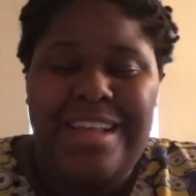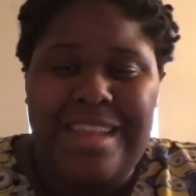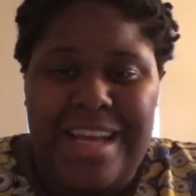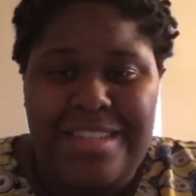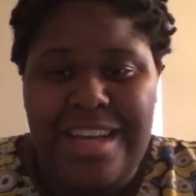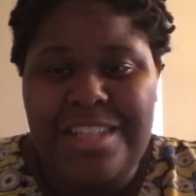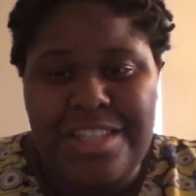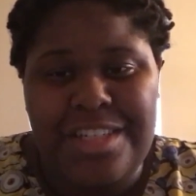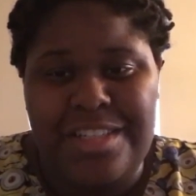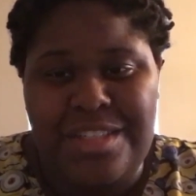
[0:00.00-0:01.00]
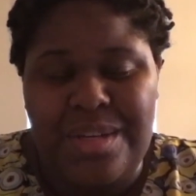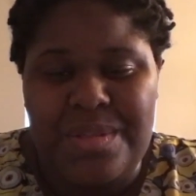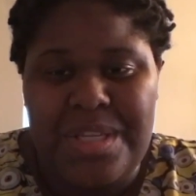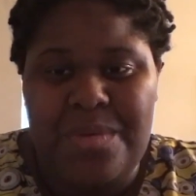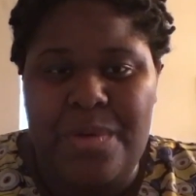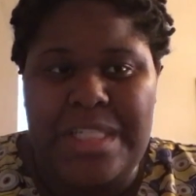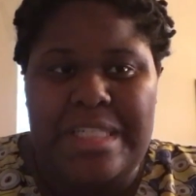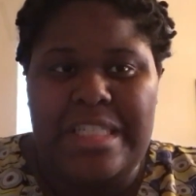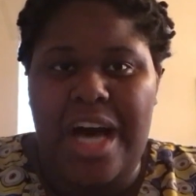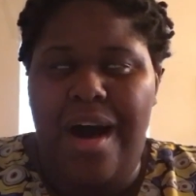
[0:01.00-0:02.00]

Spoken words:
lactation consultant, which is